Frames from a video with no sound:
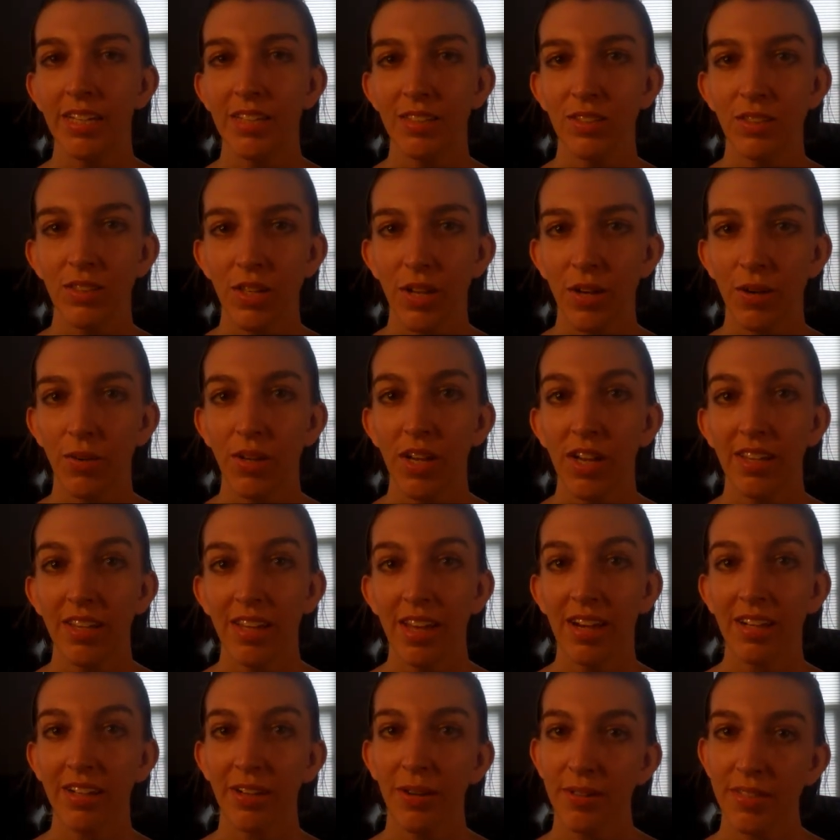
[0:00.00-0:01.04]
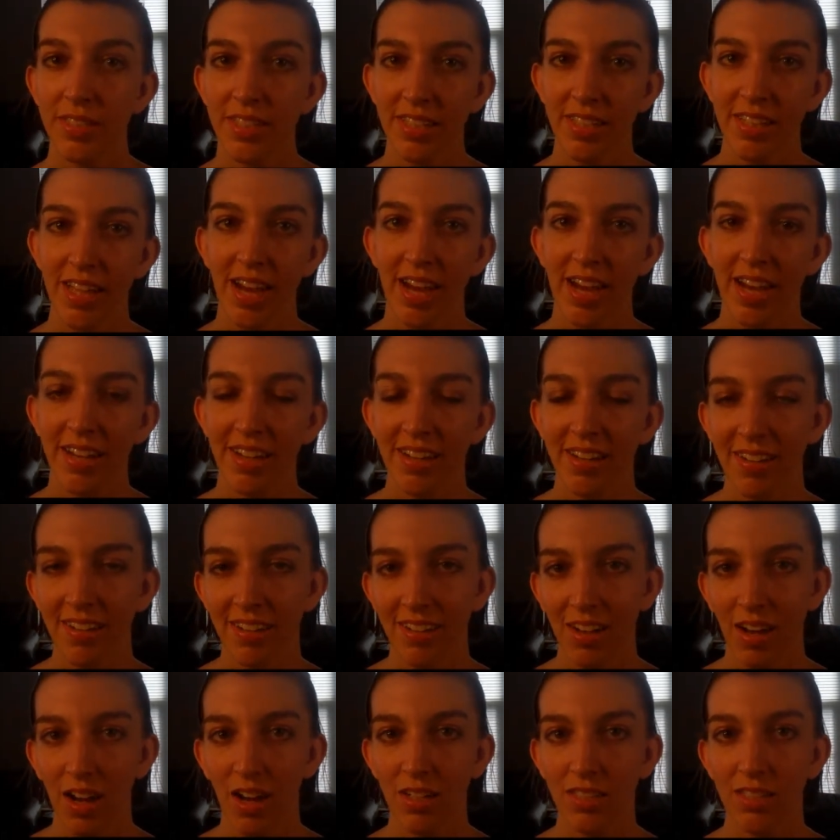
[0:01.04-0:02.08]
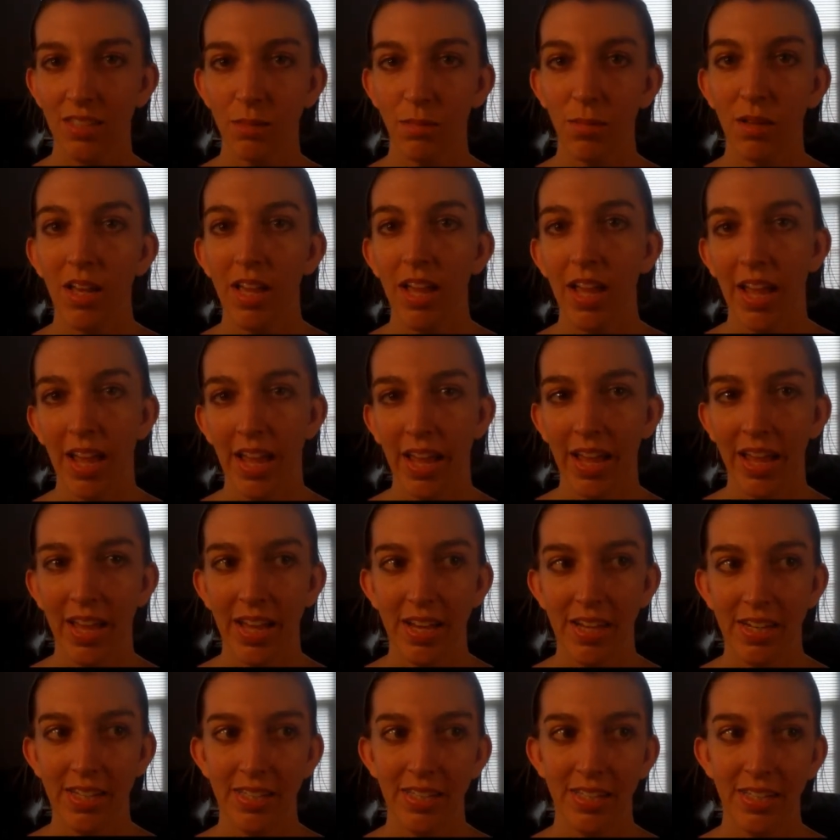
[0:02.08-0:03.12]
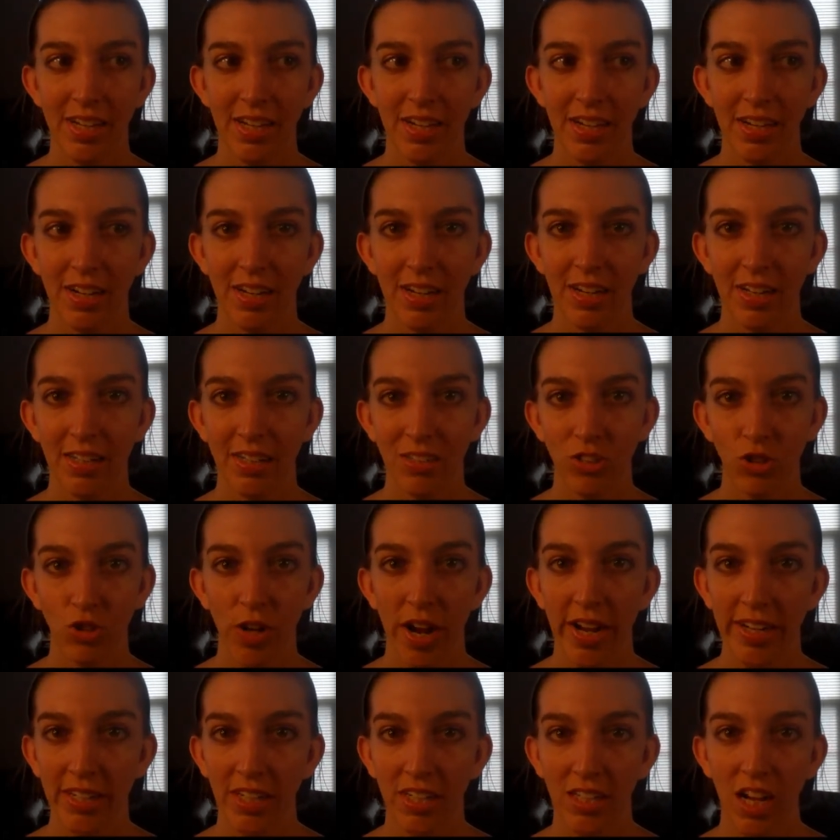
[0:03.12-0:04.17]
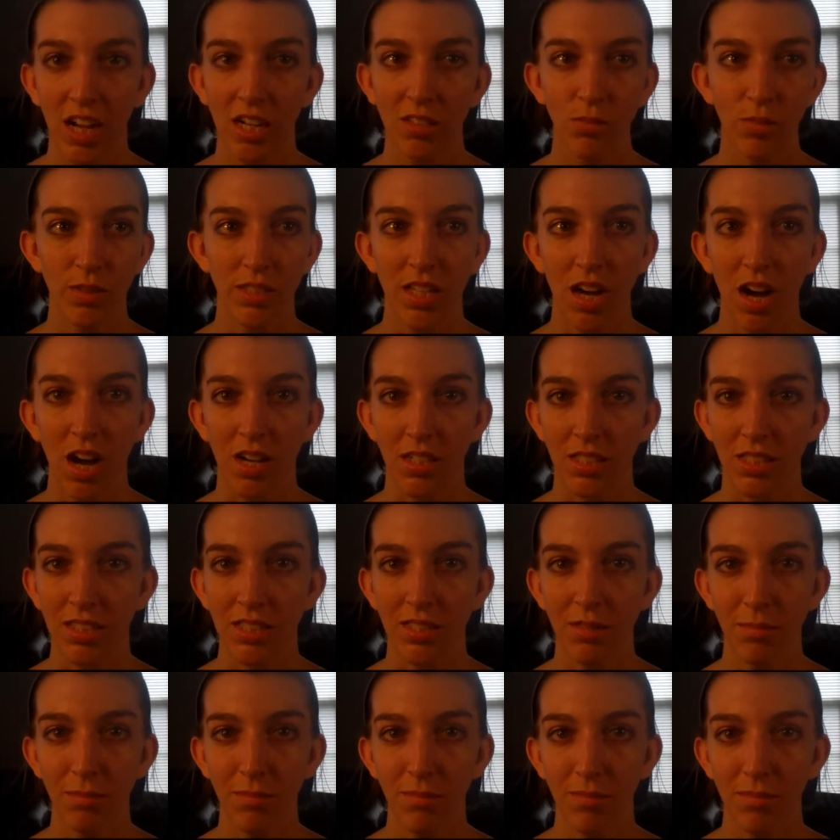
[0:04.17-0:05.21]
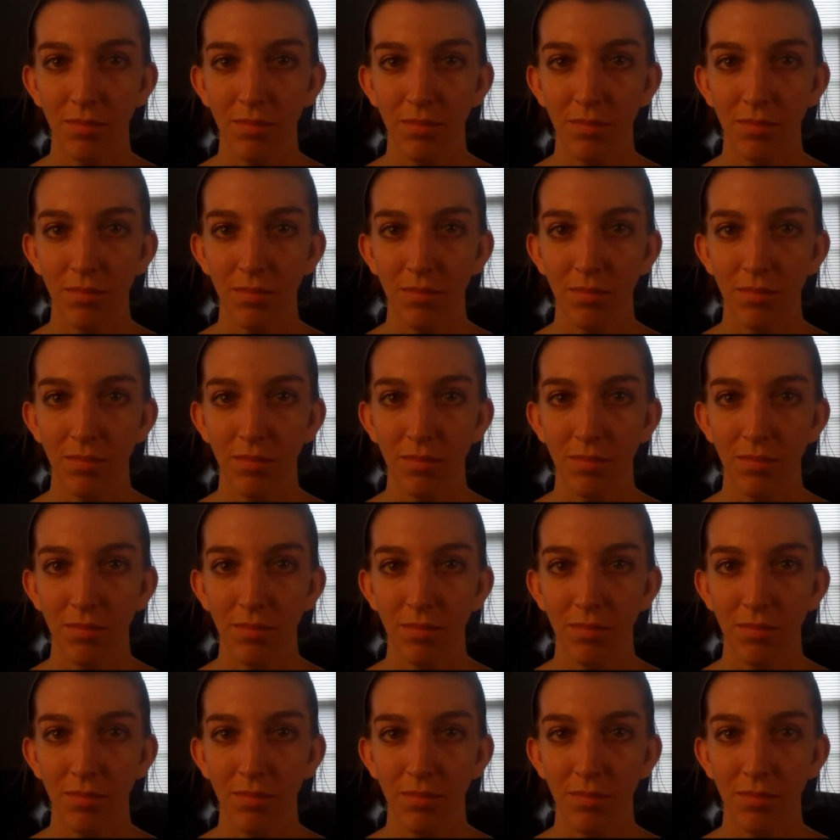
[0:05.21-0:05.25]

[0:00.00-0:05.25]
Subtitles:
So yeah, go see that. Awesome. And Dragon Con was awesome.